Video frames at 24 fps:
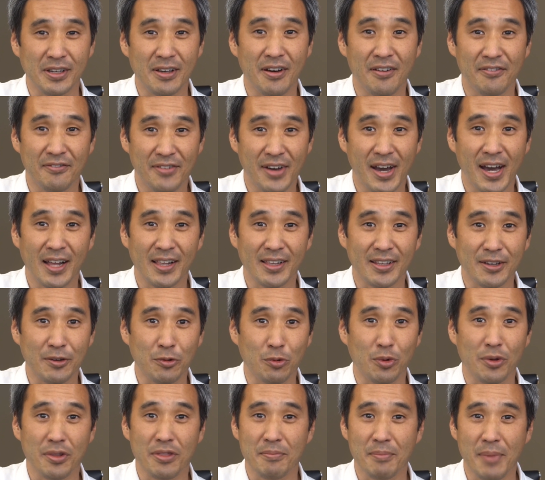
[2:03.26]
a valley
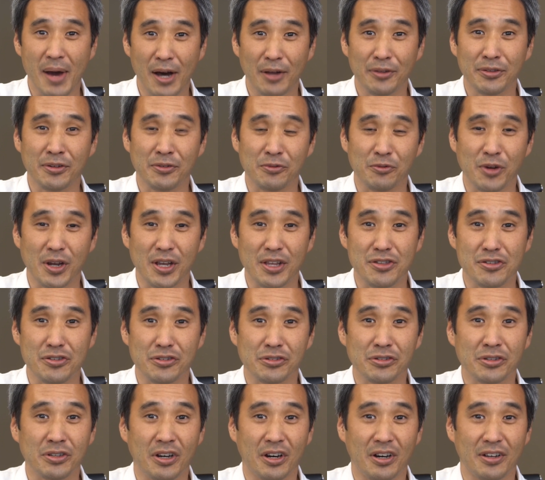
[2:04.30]
with mountain
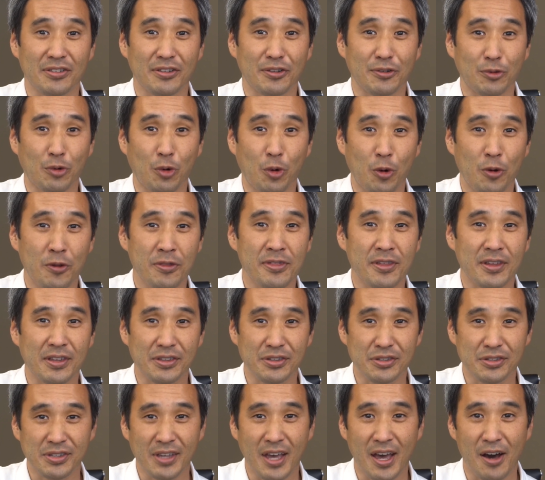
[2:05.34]
ranges on the north
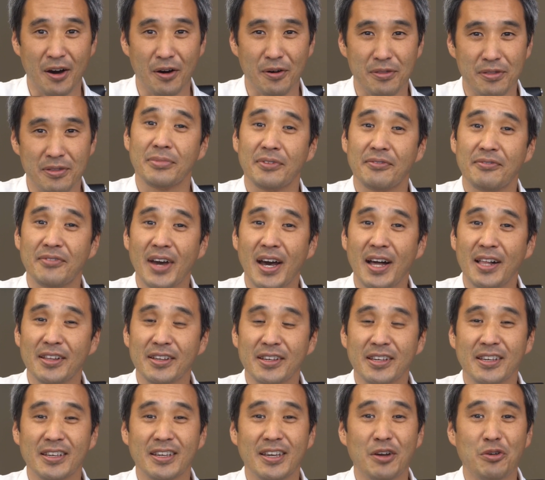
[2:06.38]
and south. The
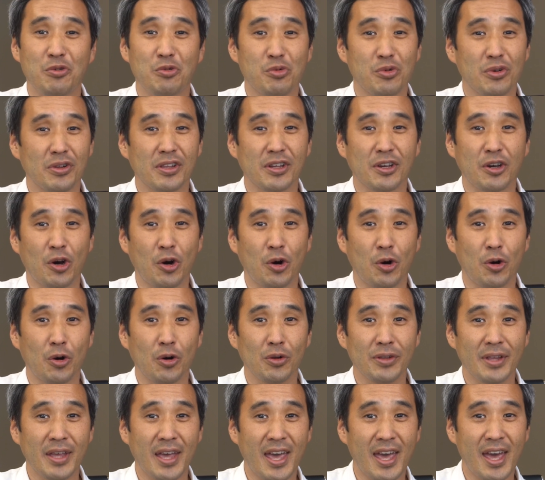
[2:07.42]
valley can get really
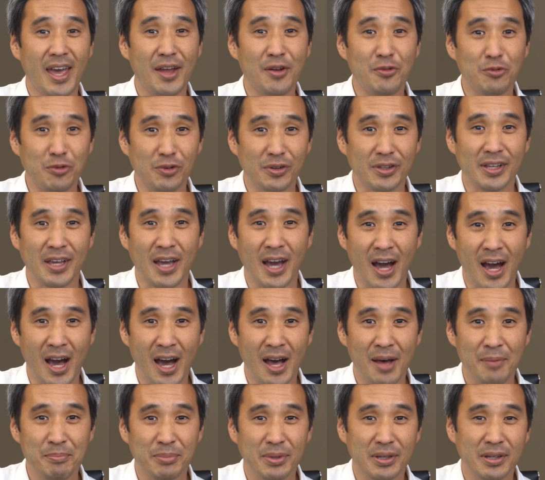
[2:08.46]
cold and really
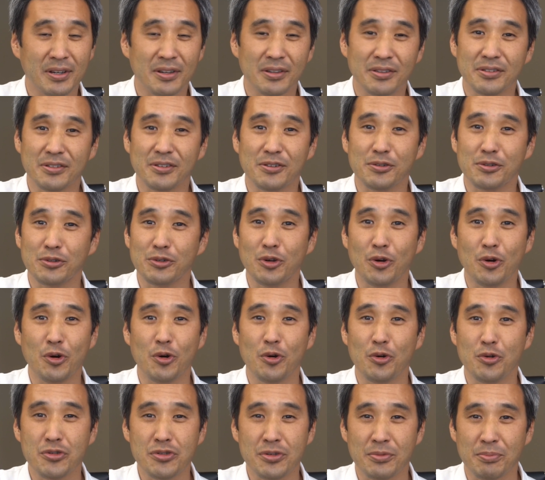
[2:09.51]
hot because there's no
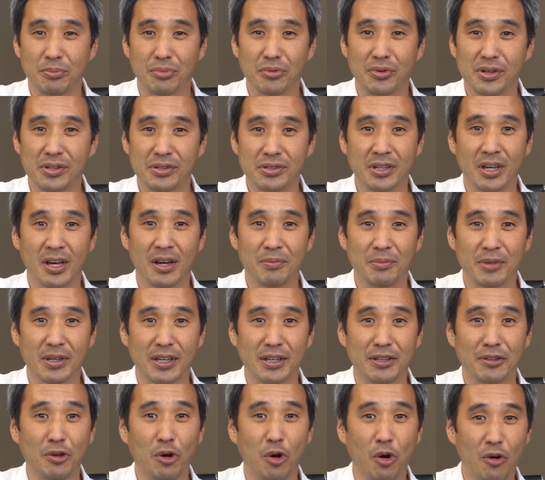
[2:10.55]
ocean breeze coming
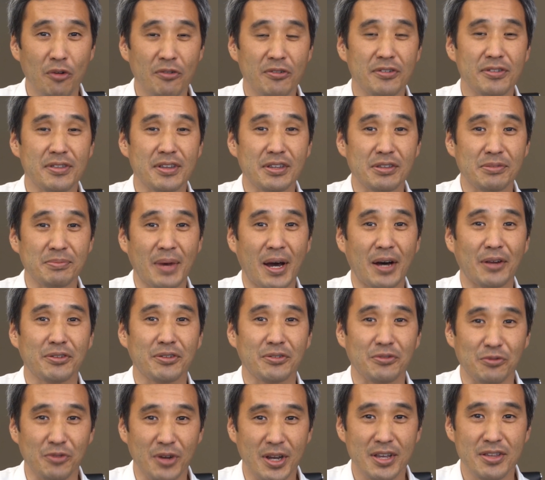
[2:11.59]
in over these
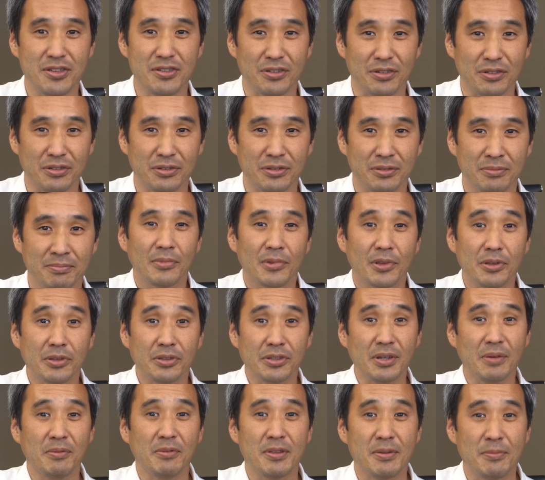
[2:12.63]
mountain ranges.
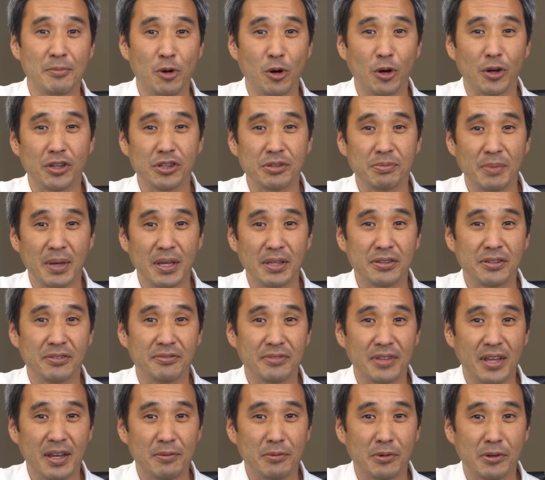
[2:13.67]
Some of the more expensive
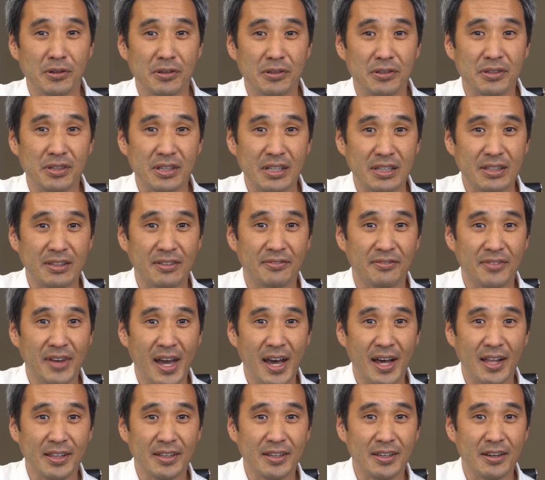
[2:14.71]
neighborhoods in the
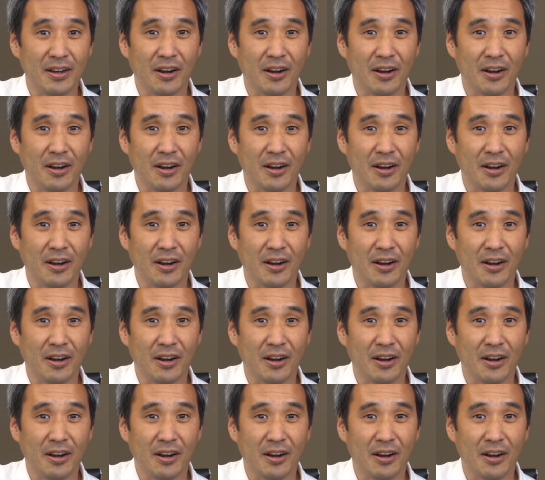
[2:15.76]
valley